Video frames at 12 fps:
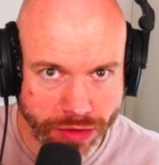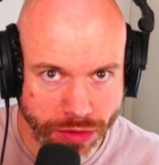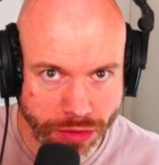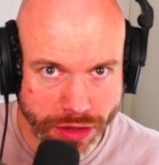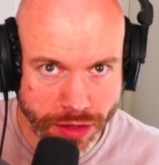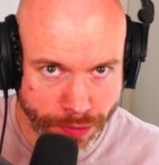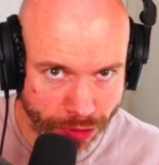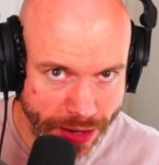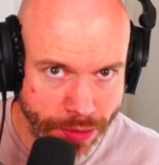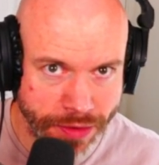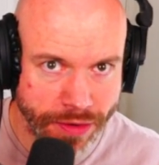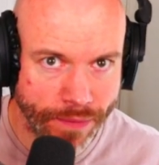you do the
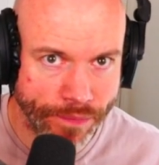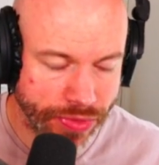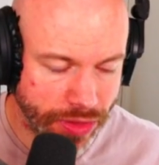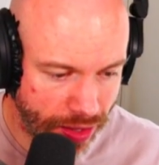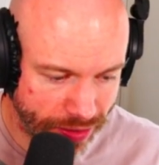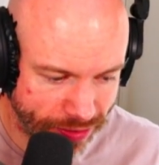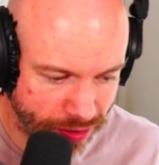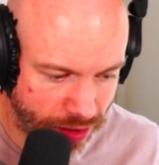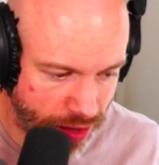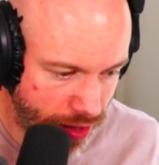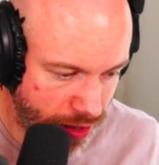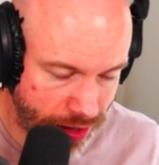deployment. It's
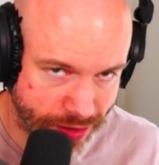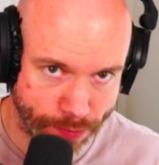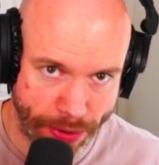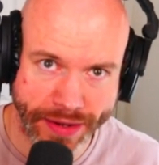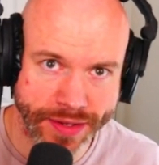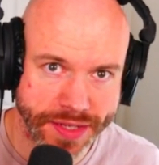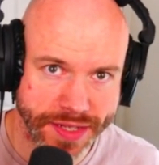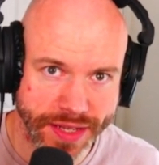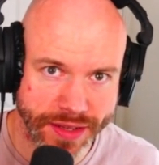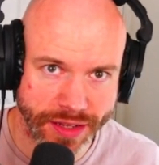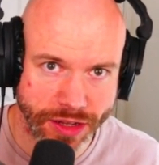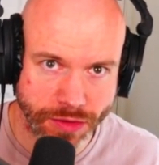a, a dependency
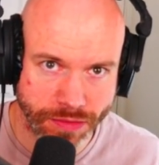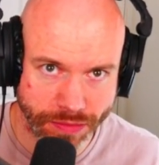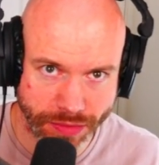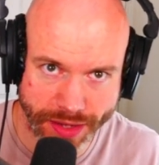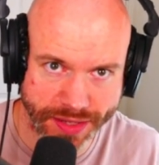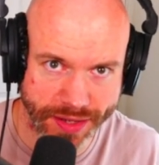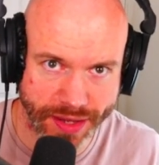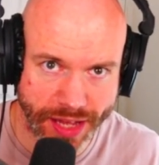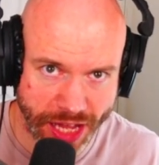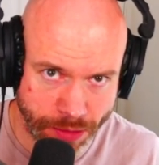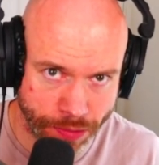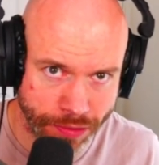that you need to
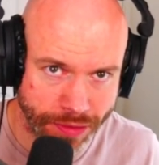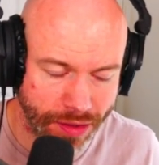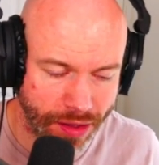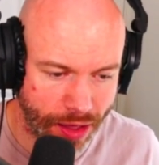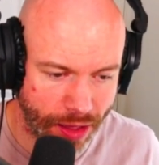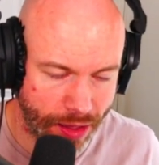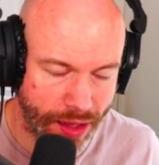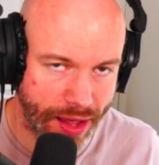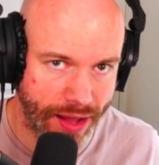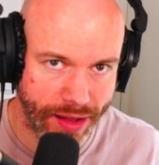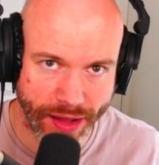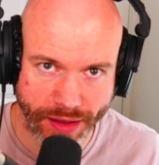keep uh,
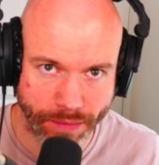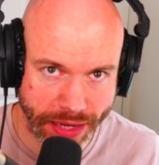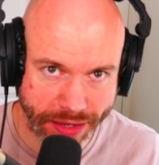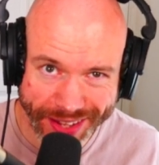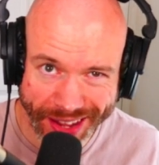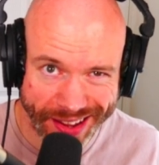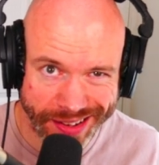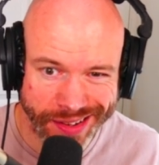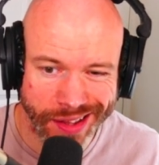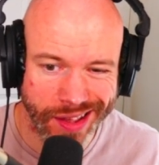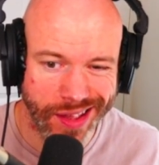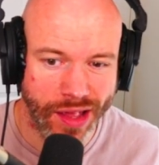and maintain.
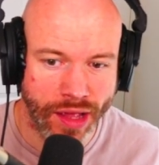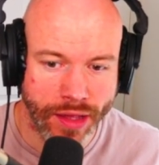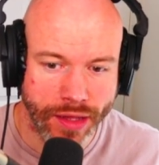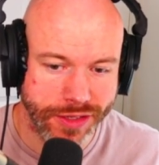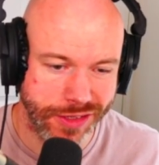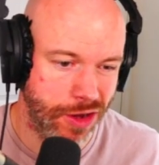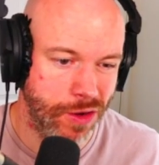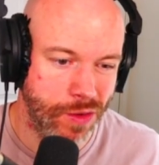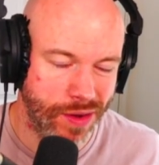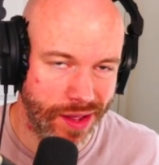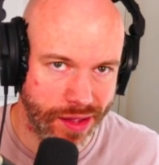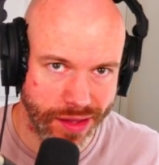
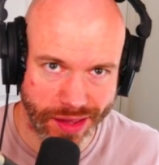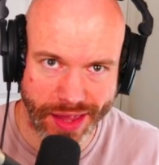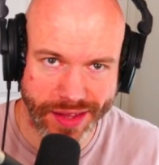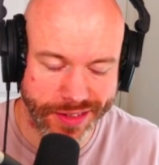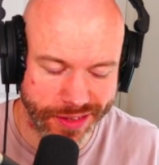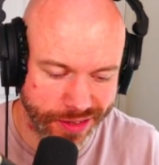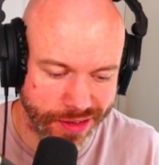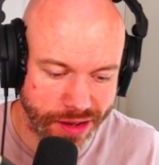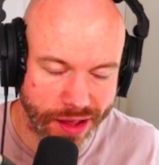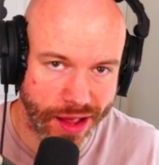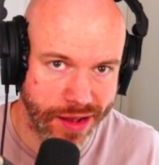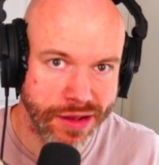So it's just
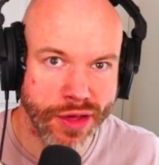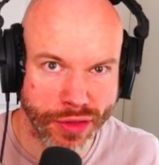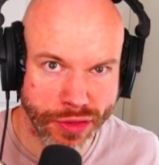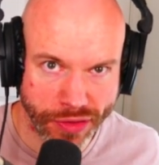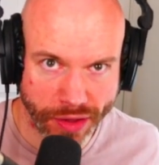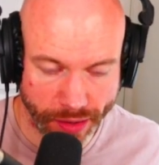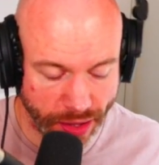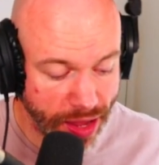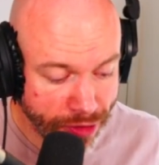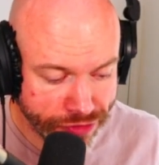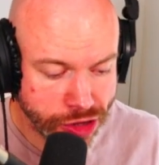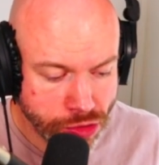an, another thing.
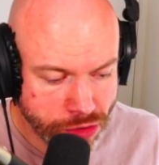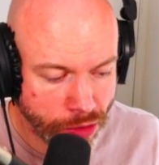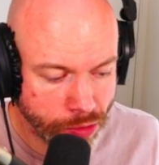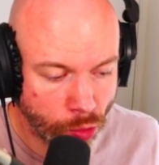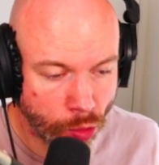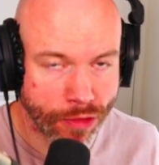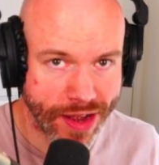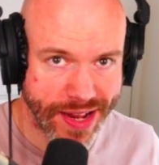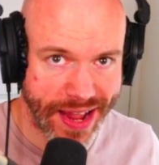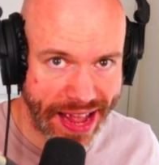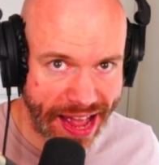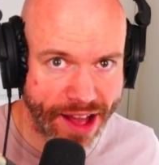If you don't
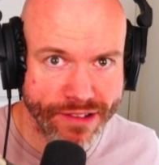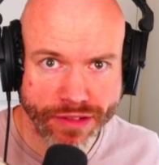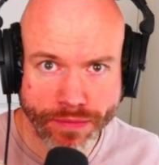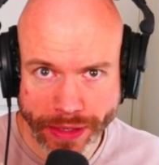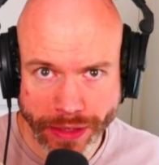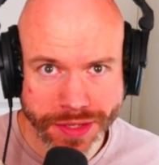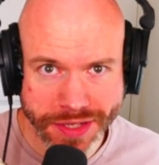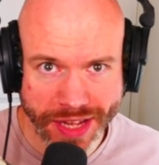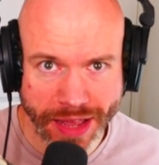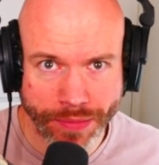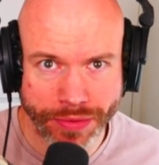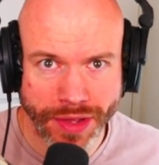already have a build
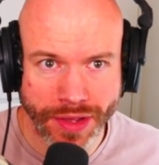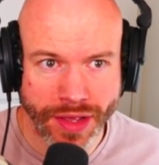step,